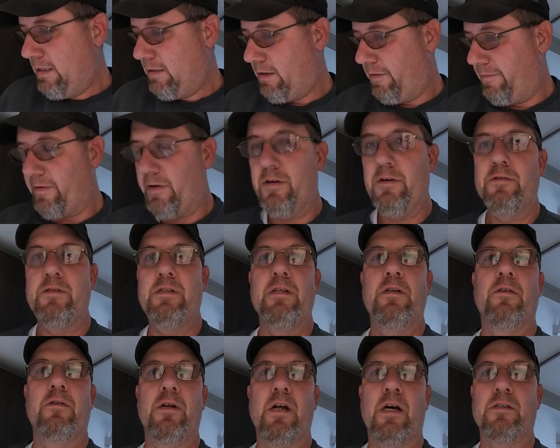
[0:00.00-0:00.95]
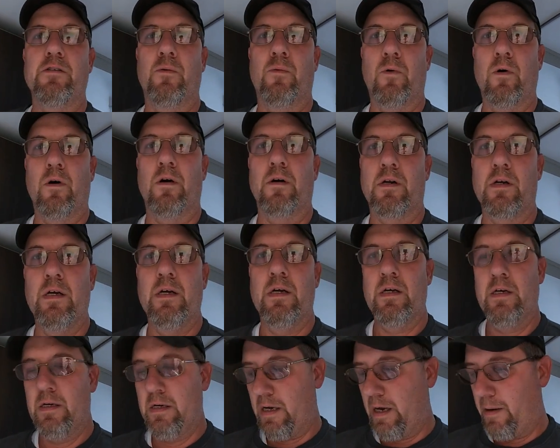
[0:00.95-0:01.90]
so if the new seal doesn't work,
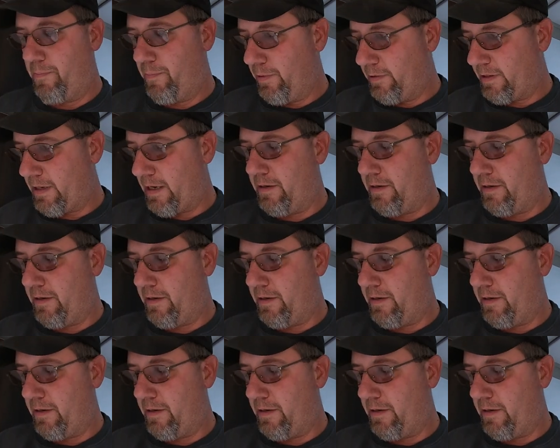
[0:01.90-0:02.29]
I put